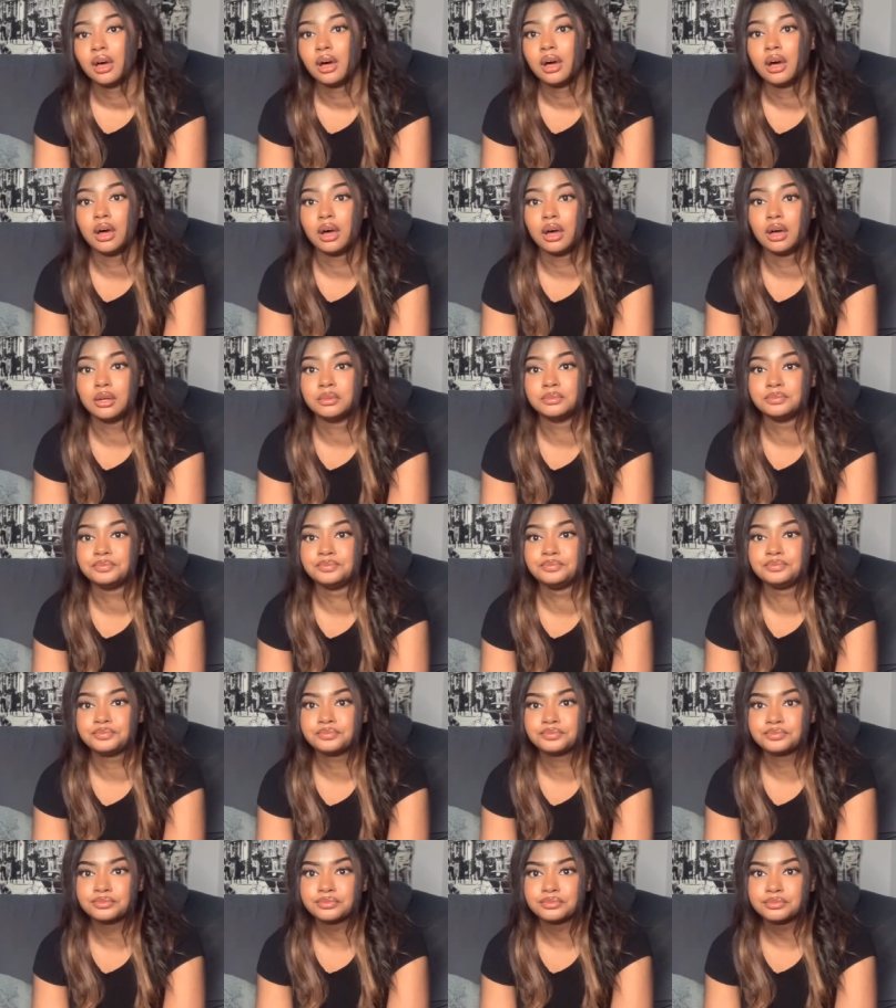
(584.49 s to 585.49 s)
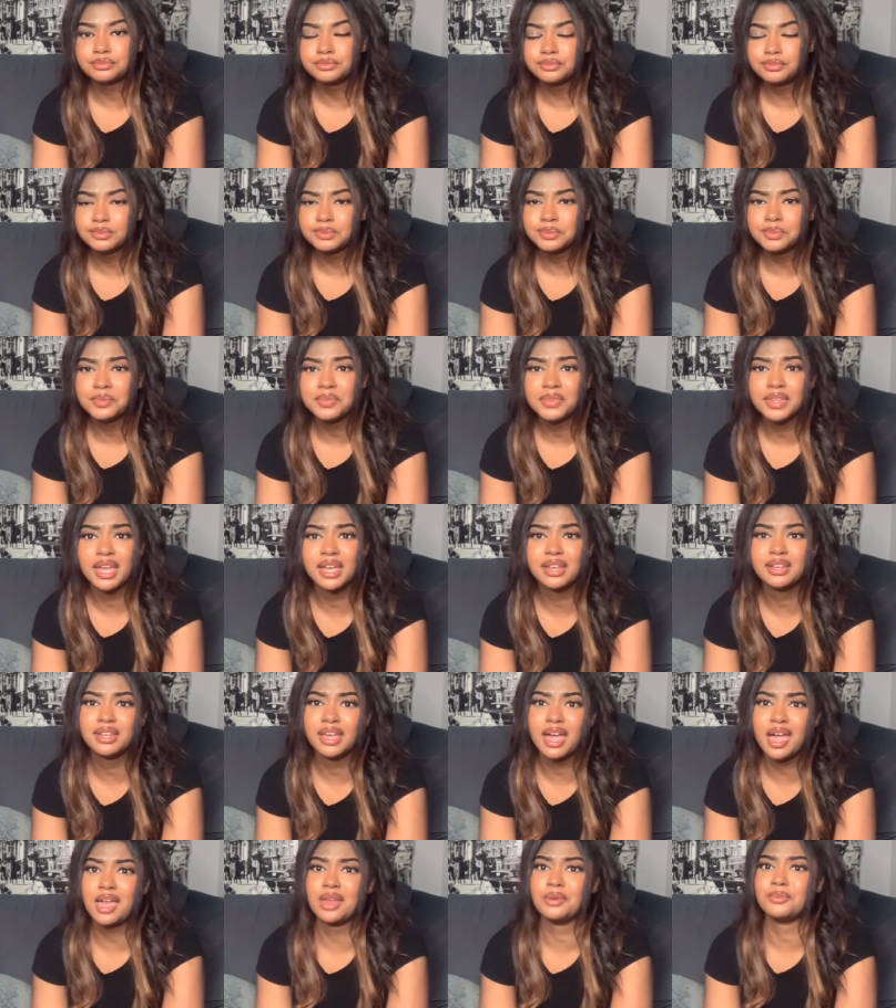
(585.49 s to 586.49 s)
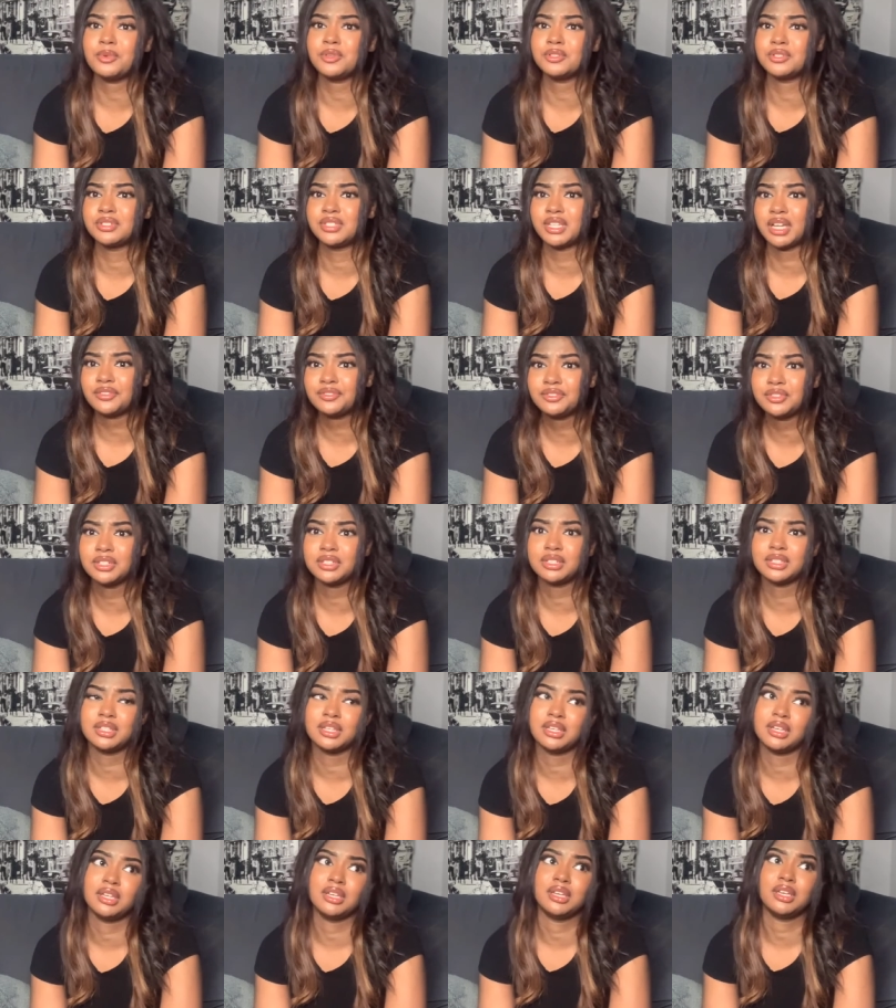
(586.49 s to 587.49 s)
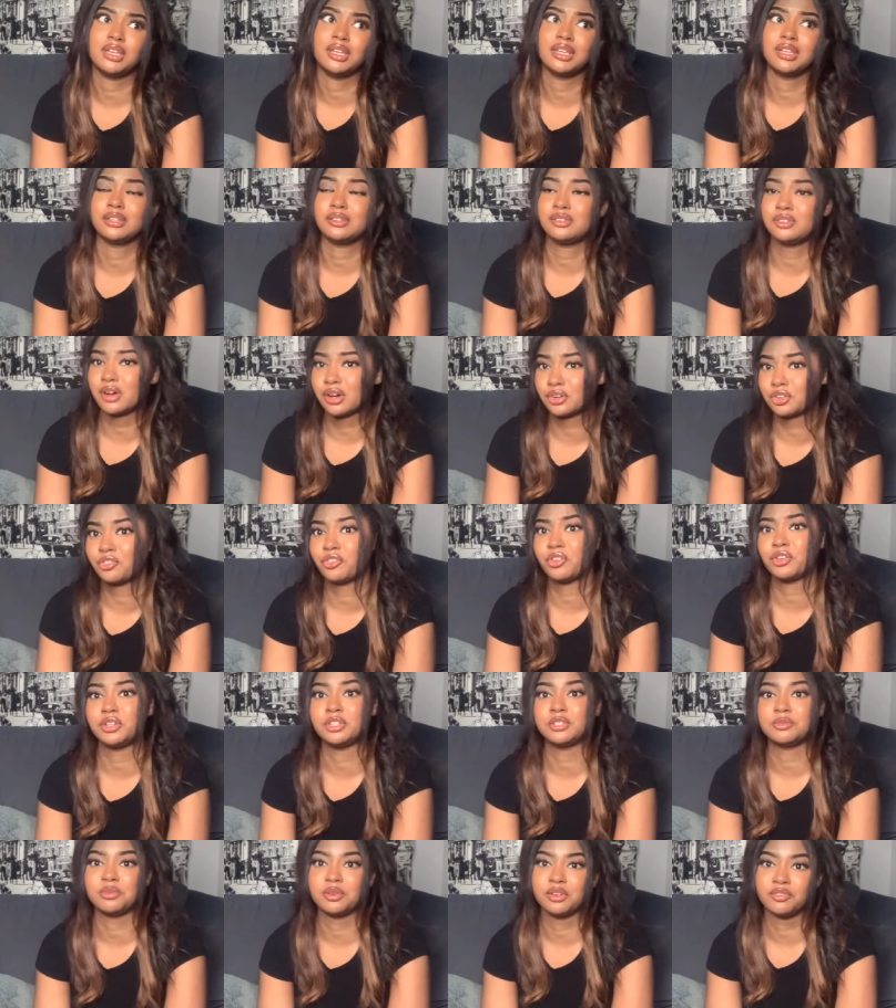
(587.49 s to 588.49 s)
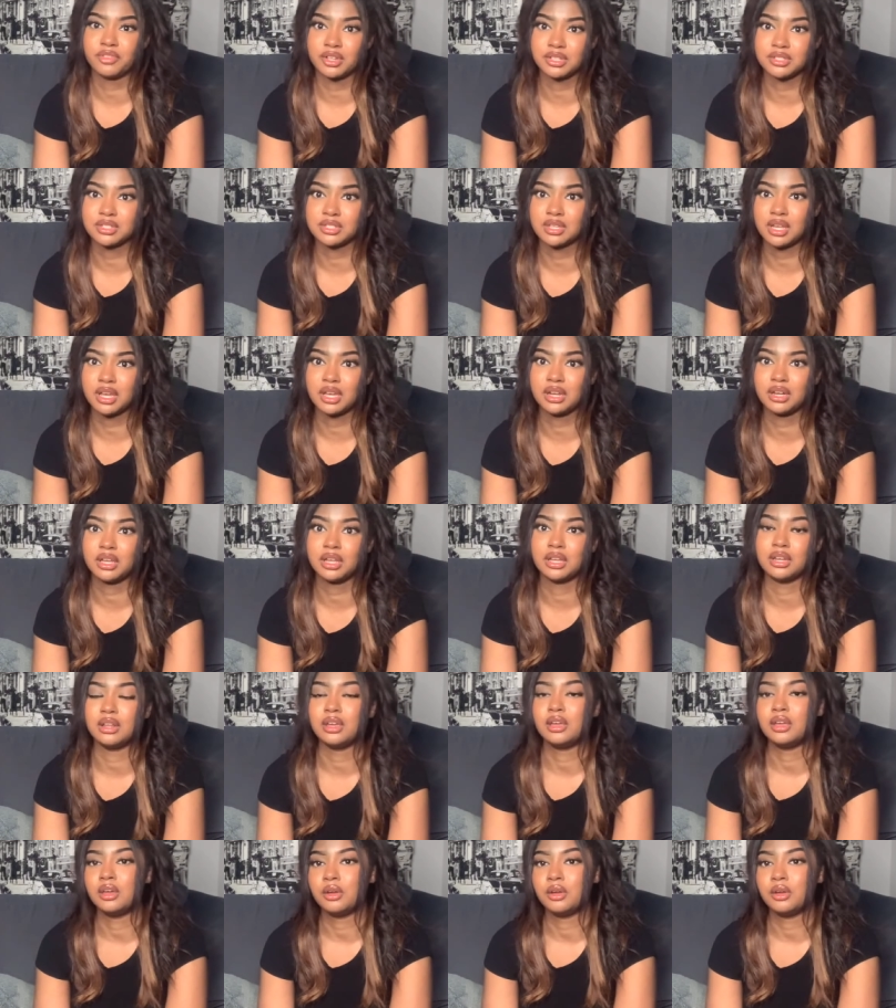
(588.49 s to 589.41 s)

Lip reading: And yeah, and most definitely, Dr. Phil needs to be investigated.